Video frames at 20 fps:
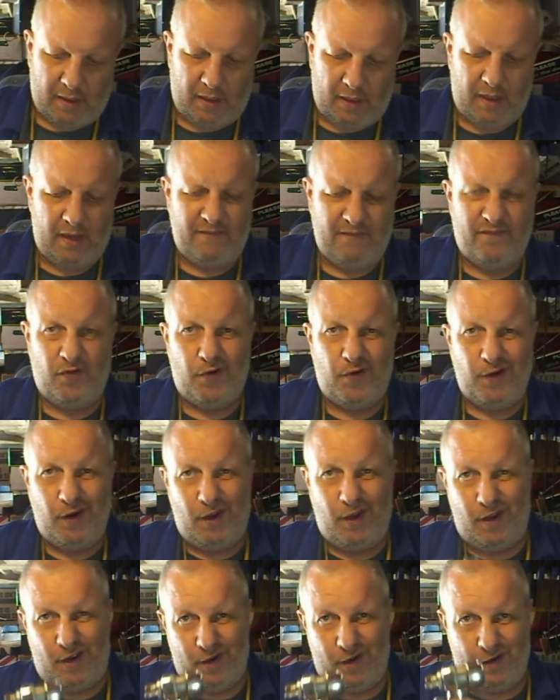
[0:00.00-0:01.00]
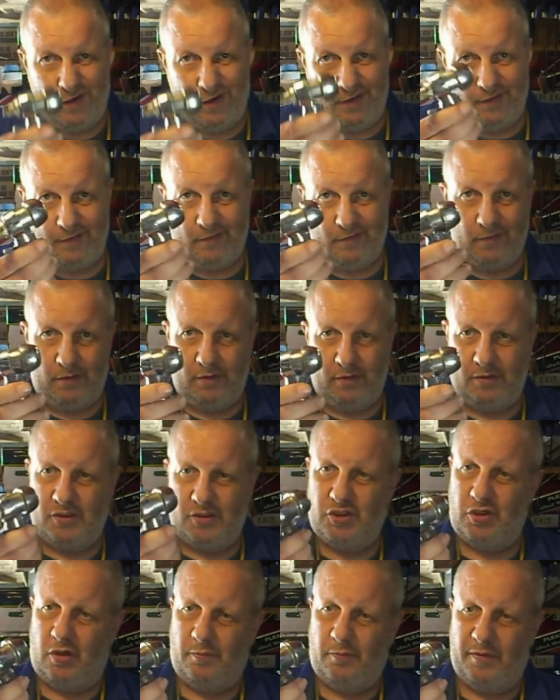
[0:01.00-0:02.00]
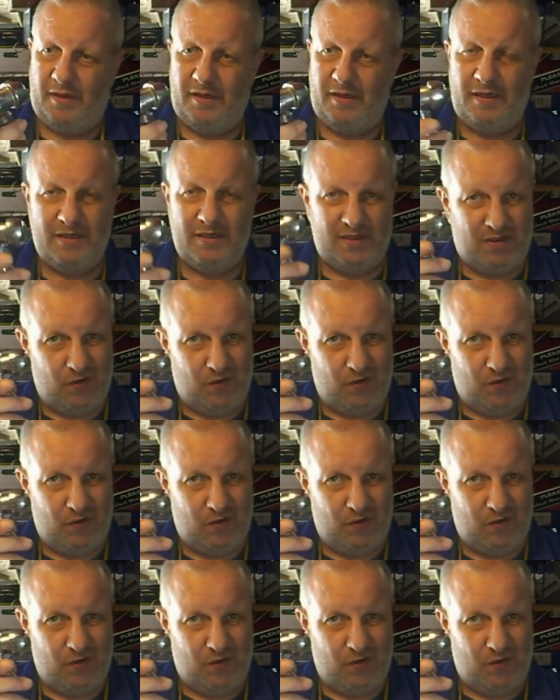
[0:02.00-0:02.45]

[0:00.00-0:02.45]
A voiler, the job is